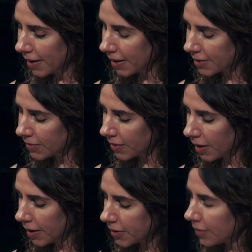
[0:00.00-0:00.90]
I
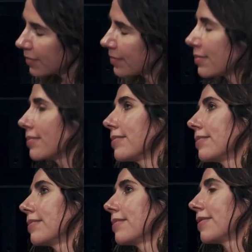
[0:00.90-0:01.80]
don't
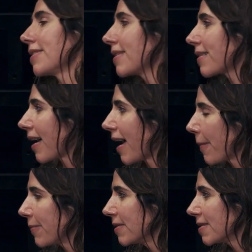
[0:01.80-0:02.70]
think that
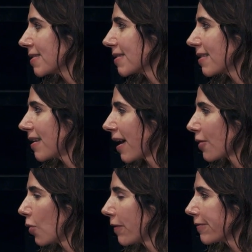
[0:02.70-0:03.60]
happens that
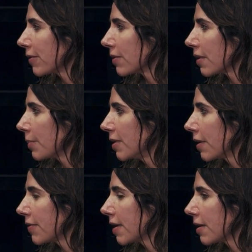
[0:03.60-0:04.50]
often.
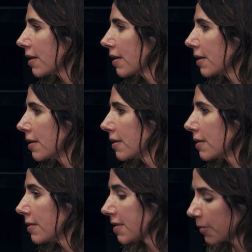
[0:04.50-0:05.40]
I think,
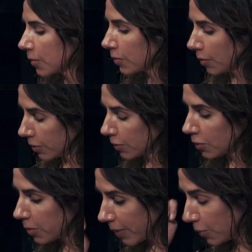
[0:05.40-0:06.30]
and something that we'll
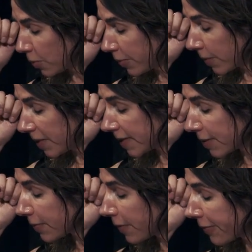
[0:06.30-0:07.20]
talk about more probably
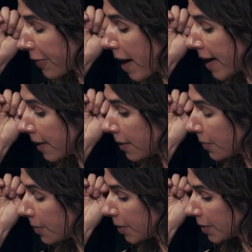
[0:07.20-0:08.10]
is refrain,
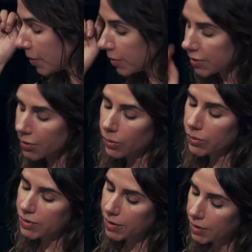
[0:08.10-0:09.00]
but
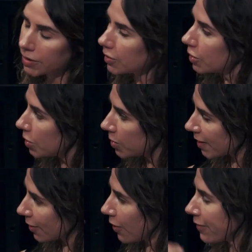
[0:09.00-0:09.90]
songs use
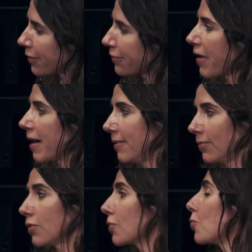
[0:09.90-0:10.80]
a lot of refrain,
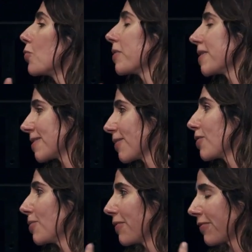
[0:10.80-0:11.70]
the chorus,
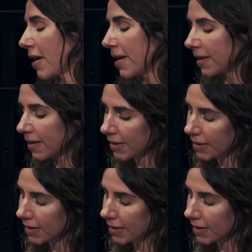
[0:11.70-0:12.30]
the refrain.